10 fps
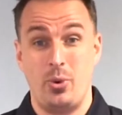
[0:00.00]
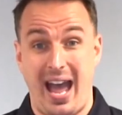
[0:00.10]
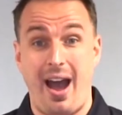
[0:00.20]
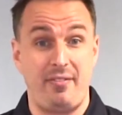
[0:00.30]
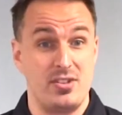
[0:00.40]

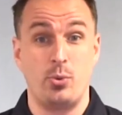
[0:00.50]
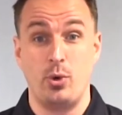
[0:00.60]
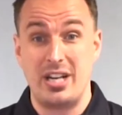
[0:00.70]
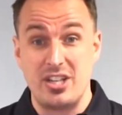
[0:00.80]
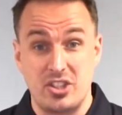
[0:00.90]
without having to
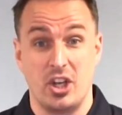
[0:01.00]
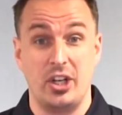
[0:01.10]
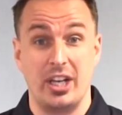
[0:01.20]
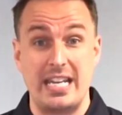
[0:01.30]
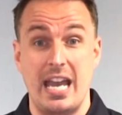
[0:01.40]
worry
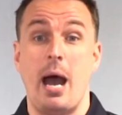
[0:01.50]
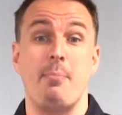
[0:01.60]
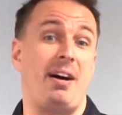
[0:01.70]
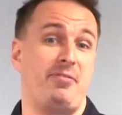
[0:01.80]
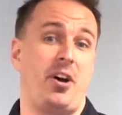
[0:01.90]
internally
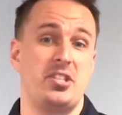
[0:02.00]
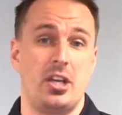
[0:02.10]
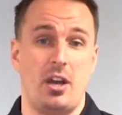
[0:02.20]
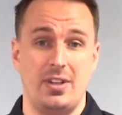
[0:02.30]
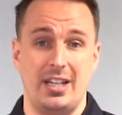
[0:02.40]
about
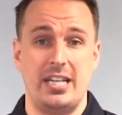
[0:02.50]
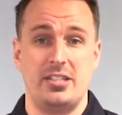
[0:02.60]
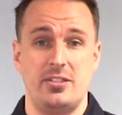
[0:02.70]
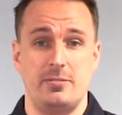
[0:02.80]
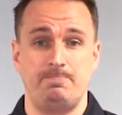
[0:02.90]
fighting over
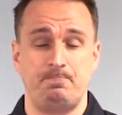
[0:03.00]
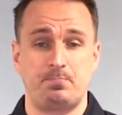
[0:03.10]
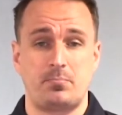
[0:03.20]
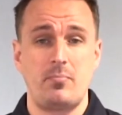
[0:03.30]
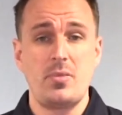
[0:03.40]
leads.
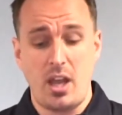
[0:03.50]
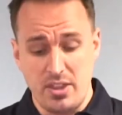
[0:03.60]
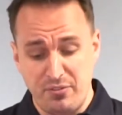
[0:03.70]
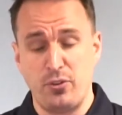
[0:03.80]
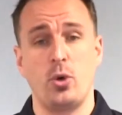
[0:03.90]
And
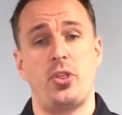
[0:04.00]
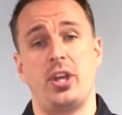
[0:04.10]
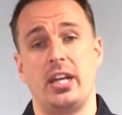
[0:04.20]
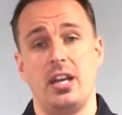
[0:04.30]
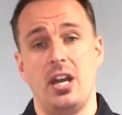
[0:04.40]
the fourth
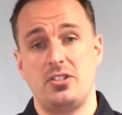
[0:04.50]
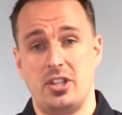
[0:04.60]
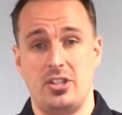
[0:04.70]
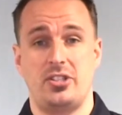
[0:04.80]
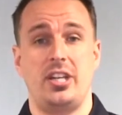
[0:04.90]
thing to
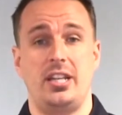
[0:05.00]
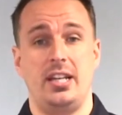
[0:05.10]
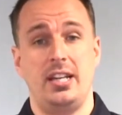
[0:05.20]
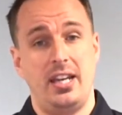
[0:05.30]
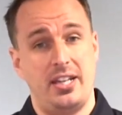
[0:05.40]
consider
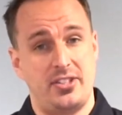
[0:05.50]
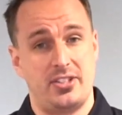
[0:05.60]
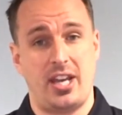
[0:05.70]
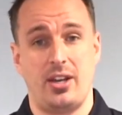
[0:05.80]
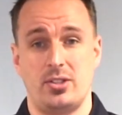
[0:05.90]
is the
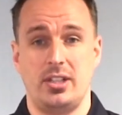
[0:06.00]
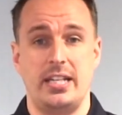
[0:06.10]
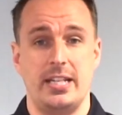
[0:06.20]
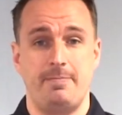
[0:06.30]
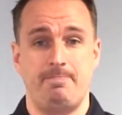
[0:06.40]
sales
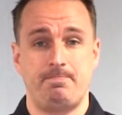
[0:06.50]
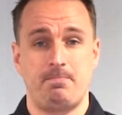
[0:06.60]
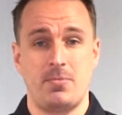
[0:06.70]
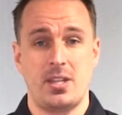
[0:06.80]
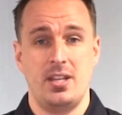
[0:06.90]
leader.
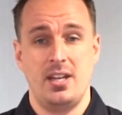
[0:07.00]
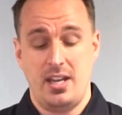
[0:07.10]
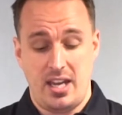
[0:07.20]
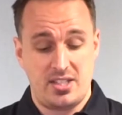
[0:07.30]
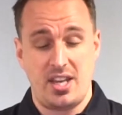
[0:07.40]

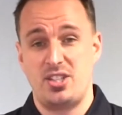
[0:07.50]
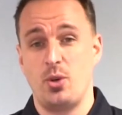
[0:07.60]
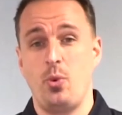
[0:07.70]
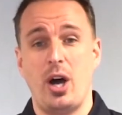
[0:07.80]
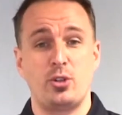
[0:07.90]
It's a
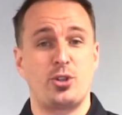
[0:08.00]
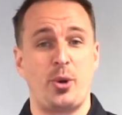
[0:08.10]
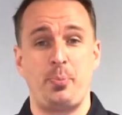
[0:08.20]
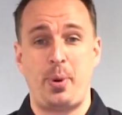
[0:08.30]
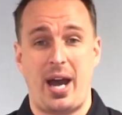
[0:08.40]

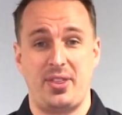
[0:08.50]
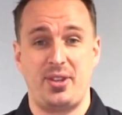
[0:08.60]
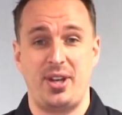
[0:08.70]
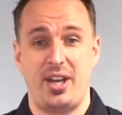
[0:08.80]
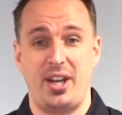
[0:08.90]
well-trodden path
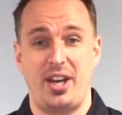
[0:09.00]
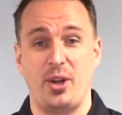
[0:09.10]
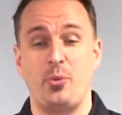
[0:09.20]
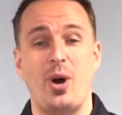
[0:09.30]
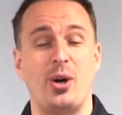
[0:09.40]
and
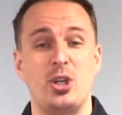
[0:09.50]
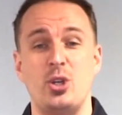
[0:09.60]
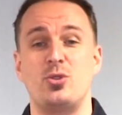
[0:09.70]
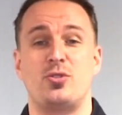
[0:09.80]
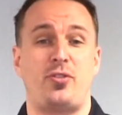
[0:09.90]
a
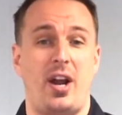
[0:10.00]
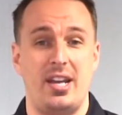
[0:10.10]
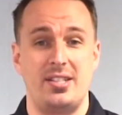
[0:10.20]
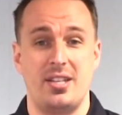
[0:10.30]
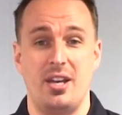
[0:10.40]
well-used
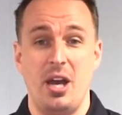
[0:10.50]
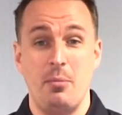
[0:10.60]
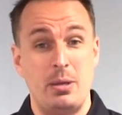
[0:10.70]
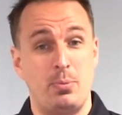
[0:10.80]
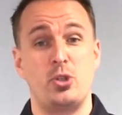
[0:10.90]
phrase that
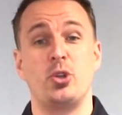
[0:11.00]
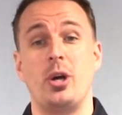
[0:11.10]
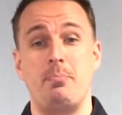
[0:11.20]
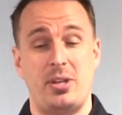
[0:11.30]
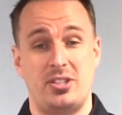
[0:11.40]
people
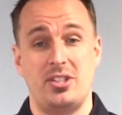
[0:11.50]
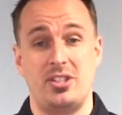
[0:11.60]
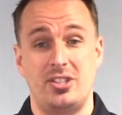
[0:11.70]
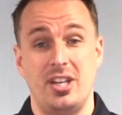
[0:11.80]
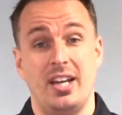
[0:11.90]
join
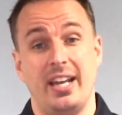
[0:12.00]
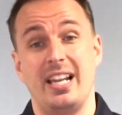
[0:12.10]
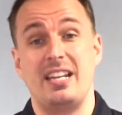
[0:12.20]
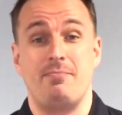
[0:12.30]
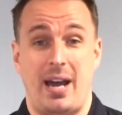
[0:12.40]
businesses and
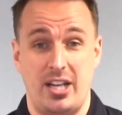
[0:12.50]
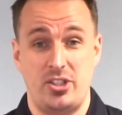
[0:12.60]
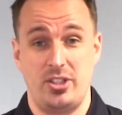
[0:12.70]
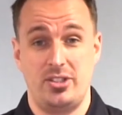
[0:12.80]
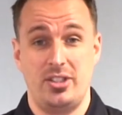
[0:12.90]
leave
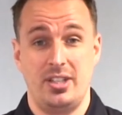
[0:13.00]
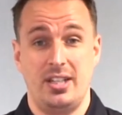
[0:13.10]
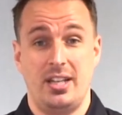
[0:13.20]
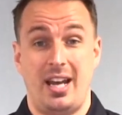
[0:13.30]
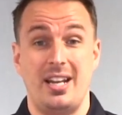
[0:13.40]
managers.
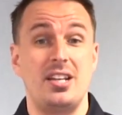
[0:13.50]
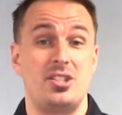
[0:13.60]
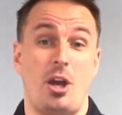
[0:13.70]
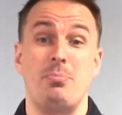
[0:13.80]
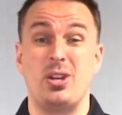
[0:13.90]
And it is
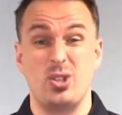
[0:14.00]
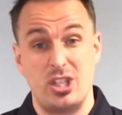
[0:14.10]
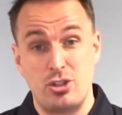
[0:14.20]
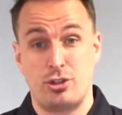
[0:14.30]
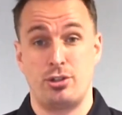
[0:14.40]
so because
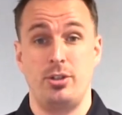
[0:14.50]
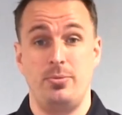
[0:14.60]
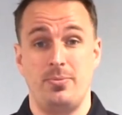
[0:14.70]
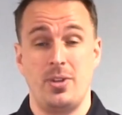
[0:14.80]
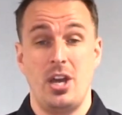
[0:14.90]
it's
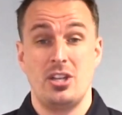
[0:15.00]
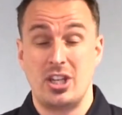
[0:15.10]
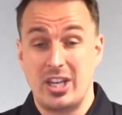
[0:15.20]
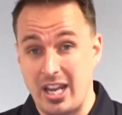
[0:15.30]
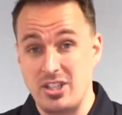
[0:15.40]
true. So
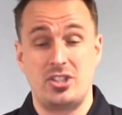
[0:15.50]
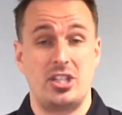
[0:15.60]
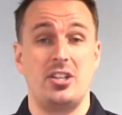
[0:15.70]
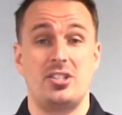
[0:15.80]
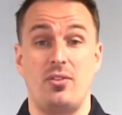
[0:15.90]
can you see
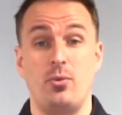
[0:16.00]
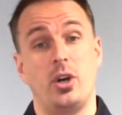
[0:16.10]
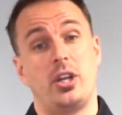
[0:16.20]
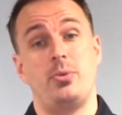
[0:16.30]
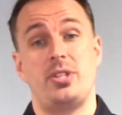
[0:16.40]
yourself
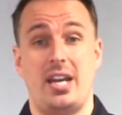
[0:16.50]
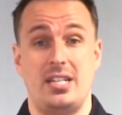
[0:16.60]
working with that